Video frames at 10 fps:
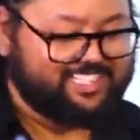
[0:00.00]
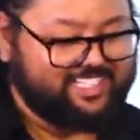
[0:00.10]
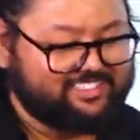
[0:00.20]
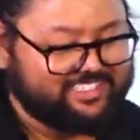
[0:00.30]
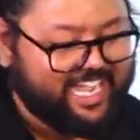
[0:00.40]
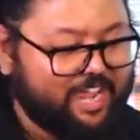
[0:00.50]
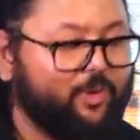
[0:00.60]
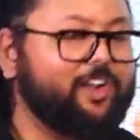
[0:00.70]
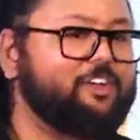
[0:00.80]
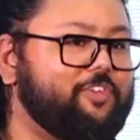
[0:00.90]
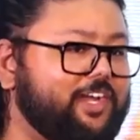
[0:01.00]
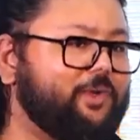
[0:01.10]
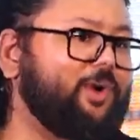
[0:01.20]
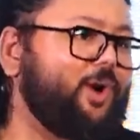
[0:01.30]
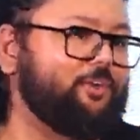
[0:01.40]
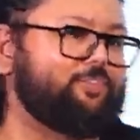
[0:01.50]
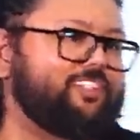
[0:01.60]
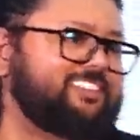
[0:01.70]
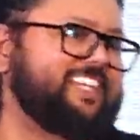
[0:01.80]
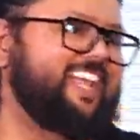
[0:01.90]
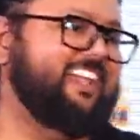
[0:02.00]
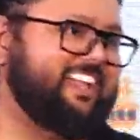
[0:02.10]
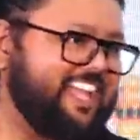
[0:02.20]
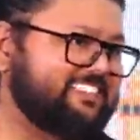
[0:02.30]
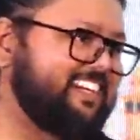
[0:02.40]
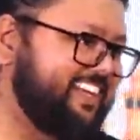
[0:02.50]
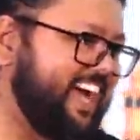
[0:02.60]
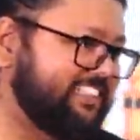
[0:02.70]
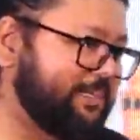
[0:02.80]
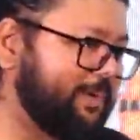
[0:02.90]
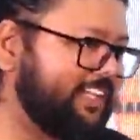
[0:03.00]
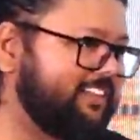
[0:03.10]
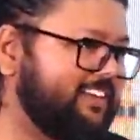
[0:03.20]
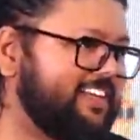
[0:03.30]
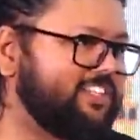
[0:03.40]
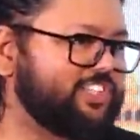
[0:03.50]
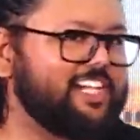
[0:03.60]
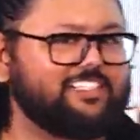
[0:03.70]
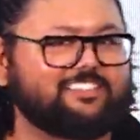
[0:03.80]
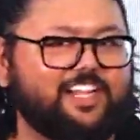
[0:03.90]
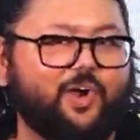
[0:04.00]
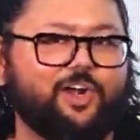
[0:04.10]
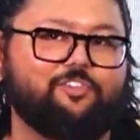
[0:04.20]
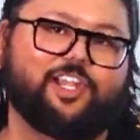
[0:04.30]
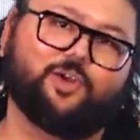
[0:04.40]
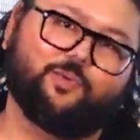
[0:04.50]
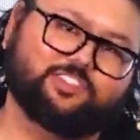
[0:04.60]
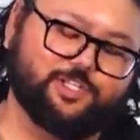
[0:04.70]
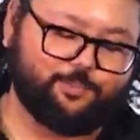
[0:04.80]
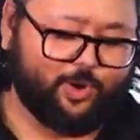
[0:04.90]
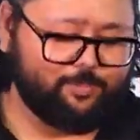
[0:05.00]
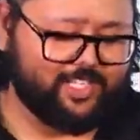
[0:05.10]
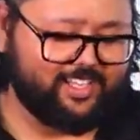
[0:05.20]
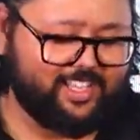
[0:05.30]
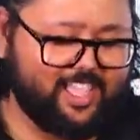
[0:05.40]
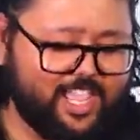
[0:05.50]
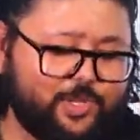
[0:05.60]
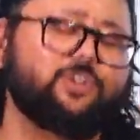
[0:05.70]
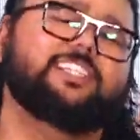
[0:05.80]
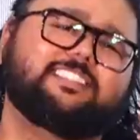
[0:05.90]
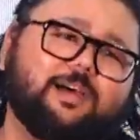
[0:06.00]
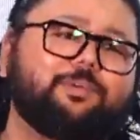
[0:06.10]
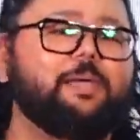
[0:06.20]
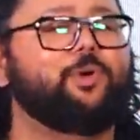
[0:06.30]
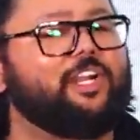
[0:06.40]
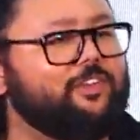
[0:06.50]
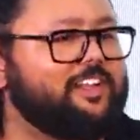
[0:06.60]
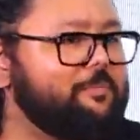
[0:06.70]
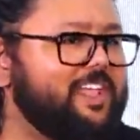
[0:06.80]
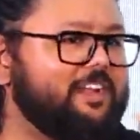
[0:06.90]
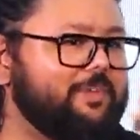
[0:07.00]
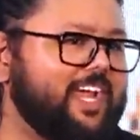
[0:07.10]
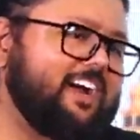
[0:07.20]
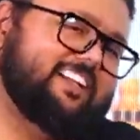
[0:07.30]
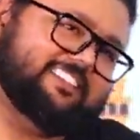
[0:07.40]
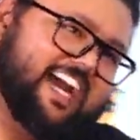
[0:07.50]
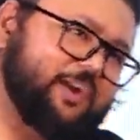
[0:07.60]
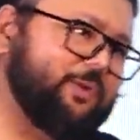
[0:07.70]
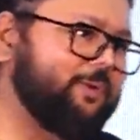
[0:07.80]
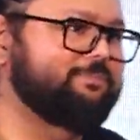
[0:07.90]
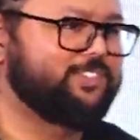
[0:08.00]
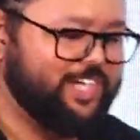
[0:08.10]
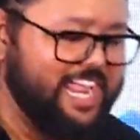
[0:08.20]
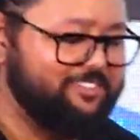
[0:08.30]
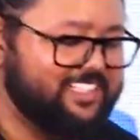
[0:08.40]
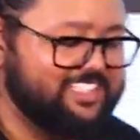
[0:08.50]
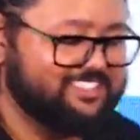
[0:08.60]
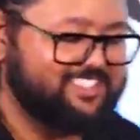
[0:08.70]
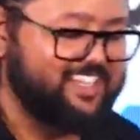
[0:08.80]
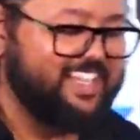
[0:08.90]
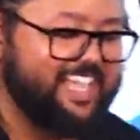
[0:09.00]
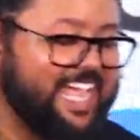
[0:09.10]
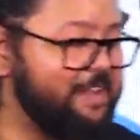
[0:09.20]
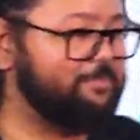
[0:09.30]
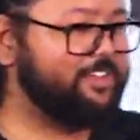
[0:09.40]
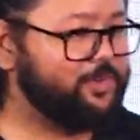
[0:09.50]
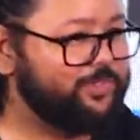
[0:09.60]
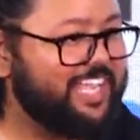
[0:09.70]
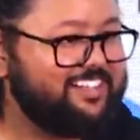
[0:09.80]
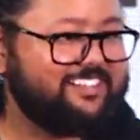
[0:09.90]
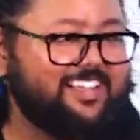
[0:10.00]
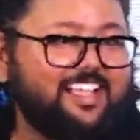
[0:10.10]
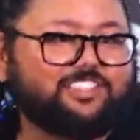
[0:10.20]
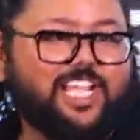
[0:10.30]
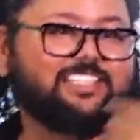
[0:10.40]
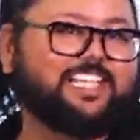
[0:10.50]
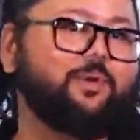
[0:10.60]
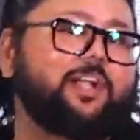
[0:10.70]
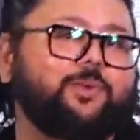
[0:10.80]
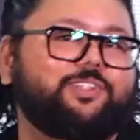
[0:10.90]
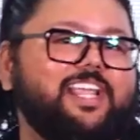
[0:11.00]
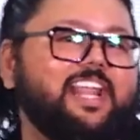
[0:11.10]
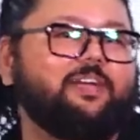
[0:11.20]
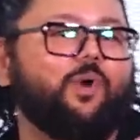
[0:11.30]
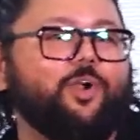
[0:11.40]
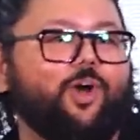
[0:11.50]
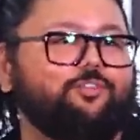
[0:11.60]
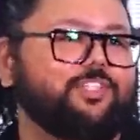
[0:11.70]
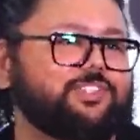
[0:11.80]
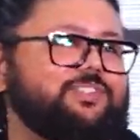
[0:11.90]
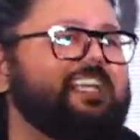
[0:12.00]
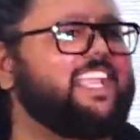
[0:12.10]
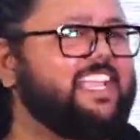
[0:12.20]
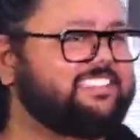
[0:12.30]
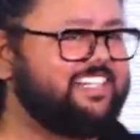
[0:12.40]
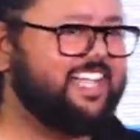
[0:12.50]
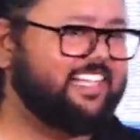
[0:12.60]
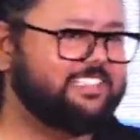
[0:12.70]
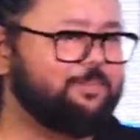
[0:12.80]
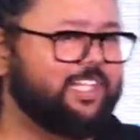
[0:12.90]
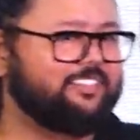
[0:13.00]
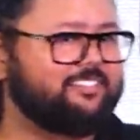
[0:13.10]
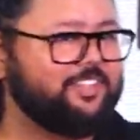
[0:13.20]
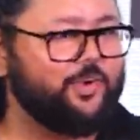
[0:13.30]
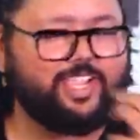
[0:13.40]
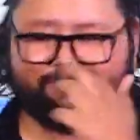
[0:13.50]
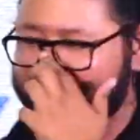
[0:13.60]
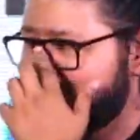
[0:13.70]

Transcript: stage, I want a video of us meeting KCD Hyderabad. So I just record a video which will probably use it sometime, or it will remain in my hard disk, I don't know. So can we just help me do that? So I'll say 1, 2, 3, and I want all of us to say KCD Hyderabad. Okay?